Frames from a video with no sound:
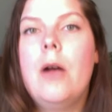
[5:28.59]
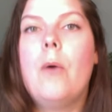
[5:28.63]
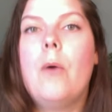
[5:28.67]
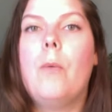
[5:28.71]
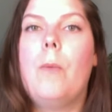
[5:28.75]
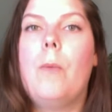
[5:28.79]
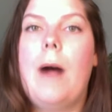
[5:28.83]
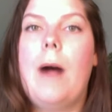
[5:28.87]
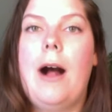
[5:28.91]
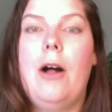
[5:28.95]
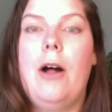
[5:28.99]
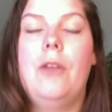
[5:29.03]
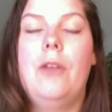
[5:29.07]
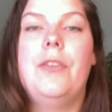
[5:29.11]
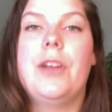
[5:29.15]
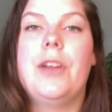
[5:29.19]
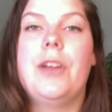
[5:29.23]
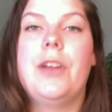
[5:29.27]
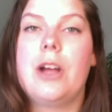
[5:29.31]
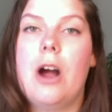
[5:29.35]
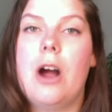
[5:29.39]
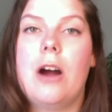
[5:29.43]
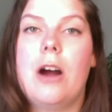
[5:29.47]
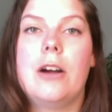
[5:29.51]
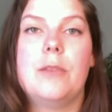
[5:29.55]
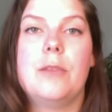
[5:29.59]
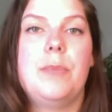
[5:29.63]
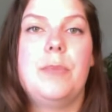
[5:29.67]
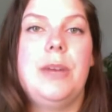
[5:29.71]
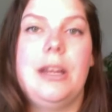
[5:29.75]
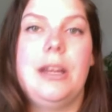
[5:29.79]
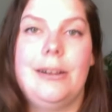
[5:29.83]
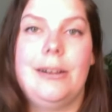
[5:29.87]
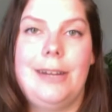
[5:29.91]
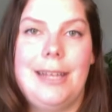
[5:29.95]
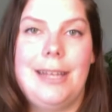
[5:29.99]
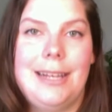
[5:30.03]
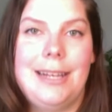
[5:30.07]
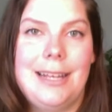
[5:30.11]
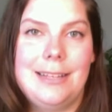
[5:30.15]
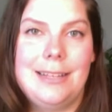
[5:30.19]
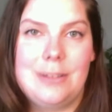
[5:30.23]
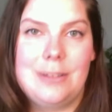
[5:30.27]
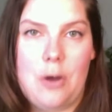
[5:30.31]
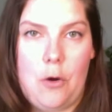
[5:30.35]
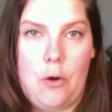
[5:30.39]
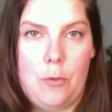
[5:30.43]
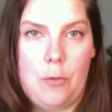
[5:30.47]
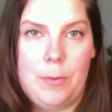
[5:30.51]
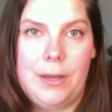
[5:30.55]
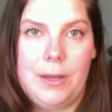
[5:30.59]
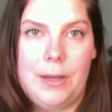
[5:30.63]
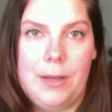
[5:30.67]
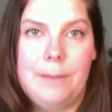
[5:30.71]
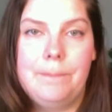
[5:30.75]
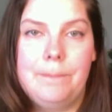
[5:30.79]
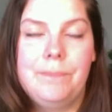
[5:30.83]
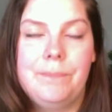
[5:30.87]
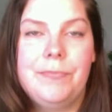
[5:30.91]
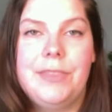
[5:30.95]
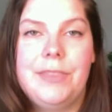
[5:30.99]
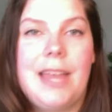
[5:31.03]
while the cart period is open.